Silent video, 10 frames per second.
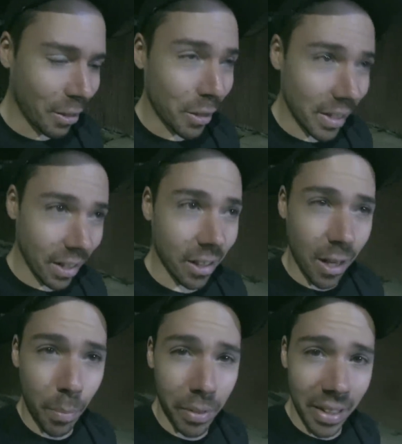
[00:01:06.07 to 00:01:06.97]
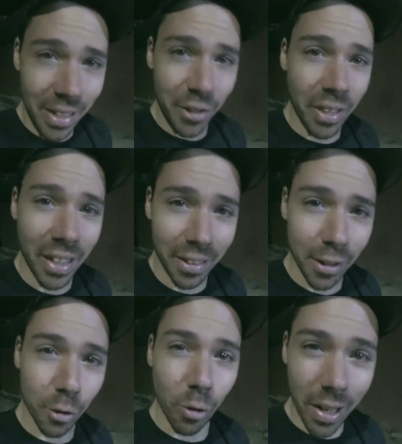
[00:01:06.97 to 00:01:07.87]
only got a couple days to get
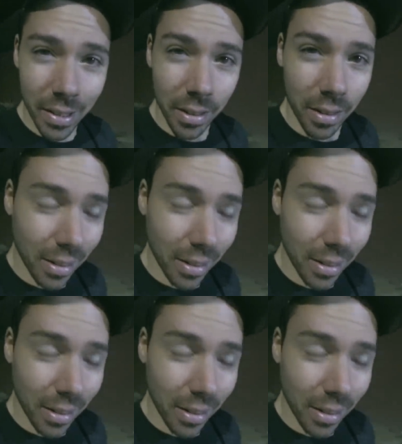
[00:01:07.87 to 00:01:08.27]
this right.